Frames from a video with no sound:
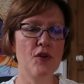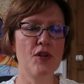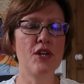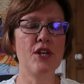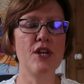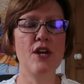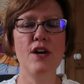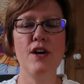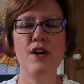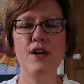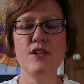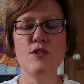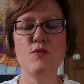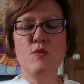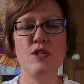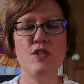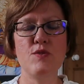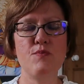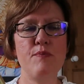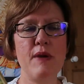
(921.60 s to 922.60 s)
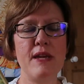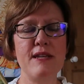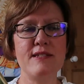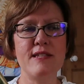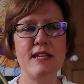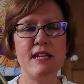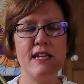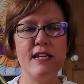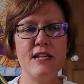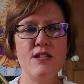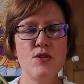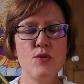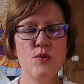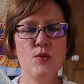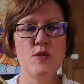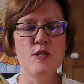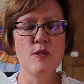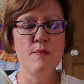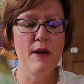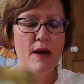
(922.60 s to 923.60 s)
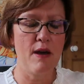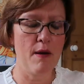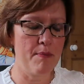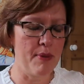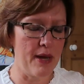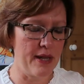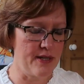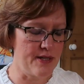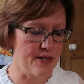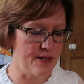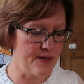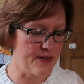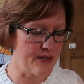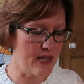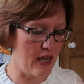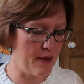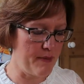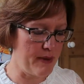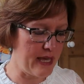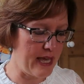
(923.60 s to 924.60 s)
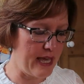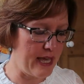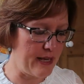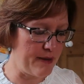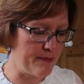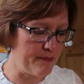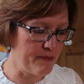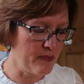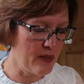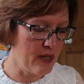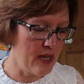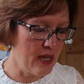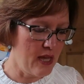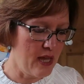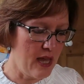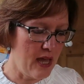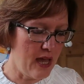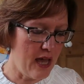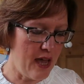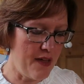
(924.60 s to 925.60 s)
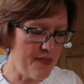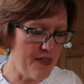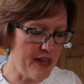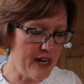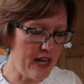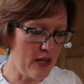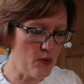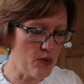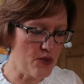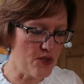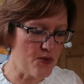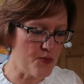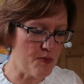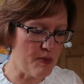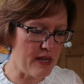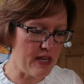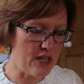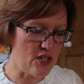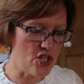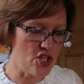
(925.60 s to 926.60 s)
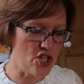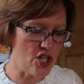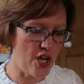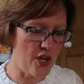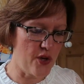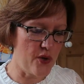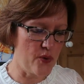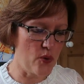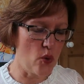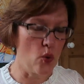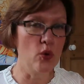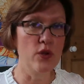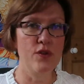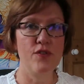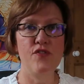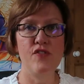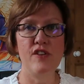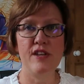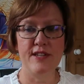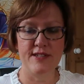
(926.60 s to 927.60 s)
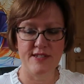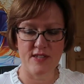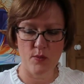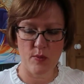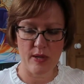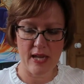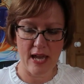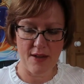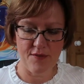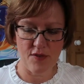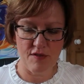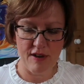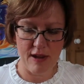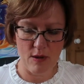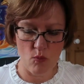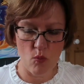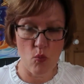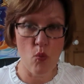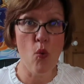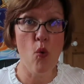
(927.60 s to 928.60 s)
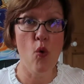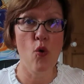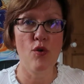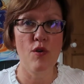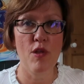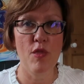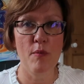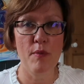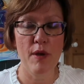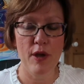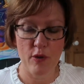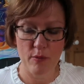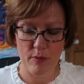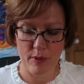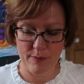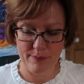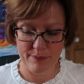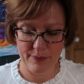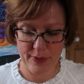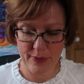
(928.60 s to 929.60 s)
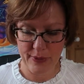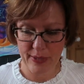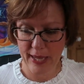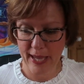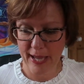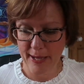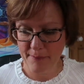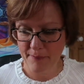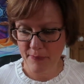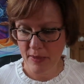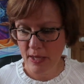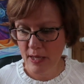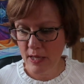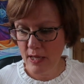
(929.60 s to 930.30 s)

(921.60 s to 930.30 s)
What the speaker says: got a card which basically talks about abundance coming in, and then I was being shown all the fears that we have around war at the moment. Okay,